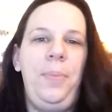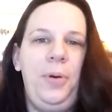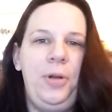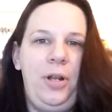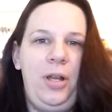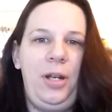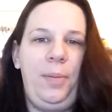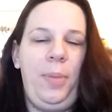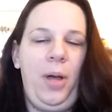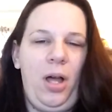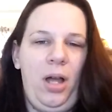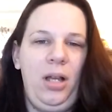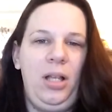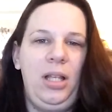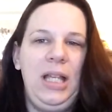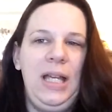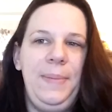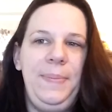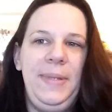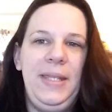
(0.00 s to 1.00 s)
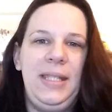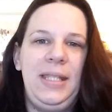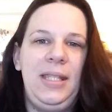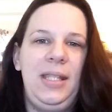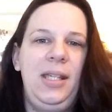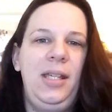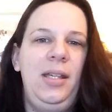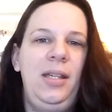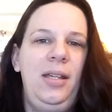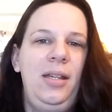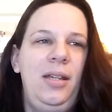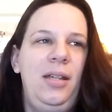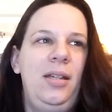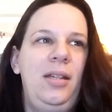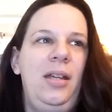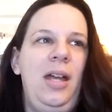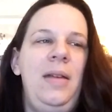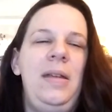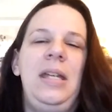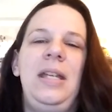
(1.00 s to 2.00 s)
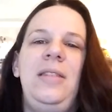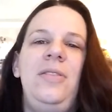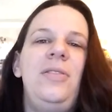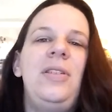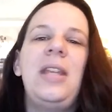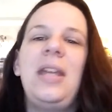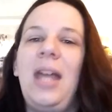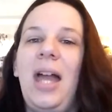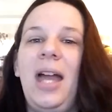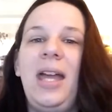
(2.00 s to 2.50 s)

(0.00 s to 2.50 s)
put on Apocalypse. Because there's like,